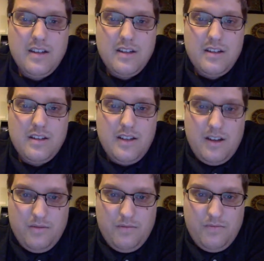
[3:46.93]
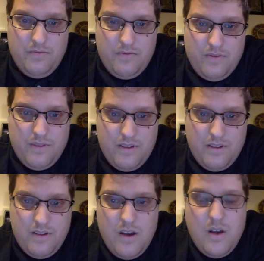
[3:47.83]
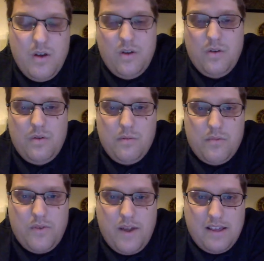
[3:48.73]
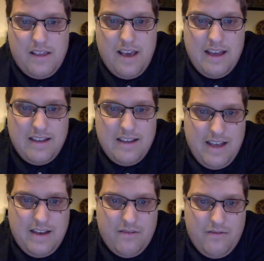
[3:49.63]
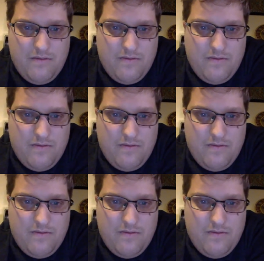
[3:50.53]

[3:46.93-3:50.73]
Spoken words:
So we break that down,